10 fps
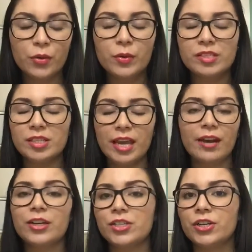who is a
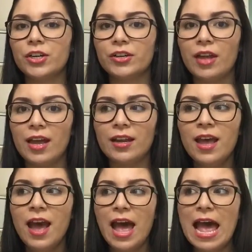character that
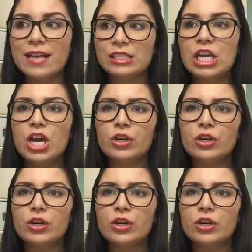has